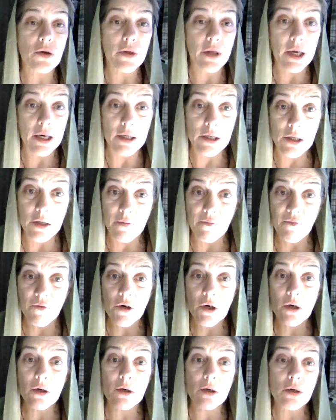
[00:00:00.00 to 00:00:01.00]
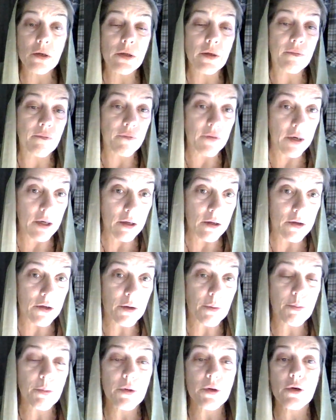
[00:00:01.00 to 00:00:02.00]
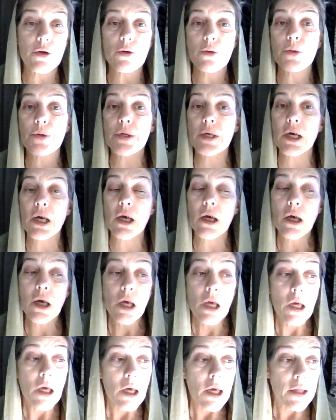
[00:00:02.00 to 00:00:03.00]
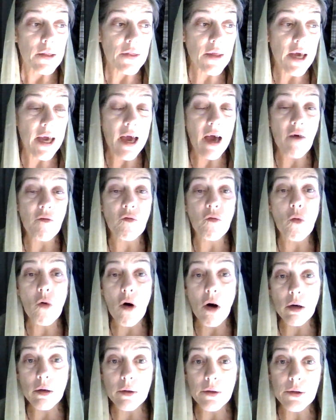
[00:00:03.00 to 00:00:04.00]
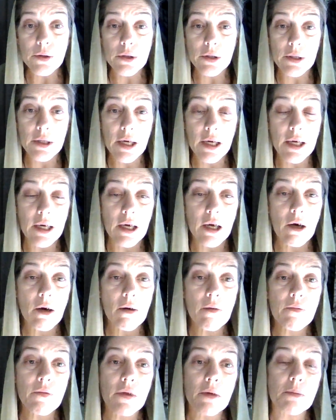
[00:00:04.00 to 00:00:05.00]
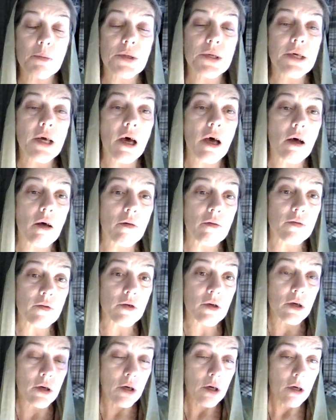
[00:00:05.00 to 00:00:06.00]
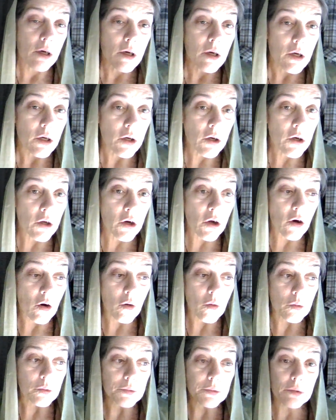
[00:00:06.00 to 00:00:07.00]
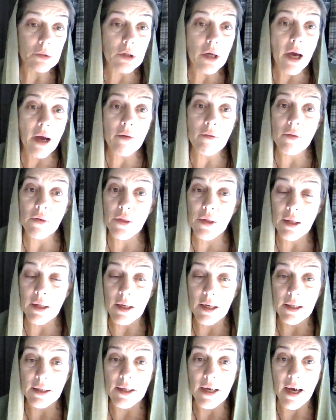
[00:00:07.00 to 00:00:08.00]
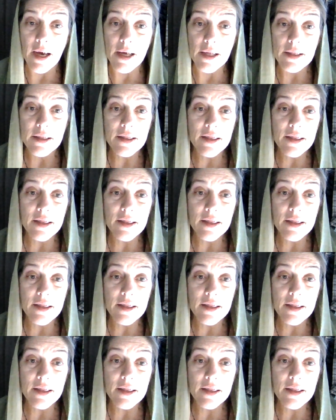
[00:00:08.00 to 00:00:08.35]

that it's fertile, the fields are producing, they have water to take care of themselves, everything like that.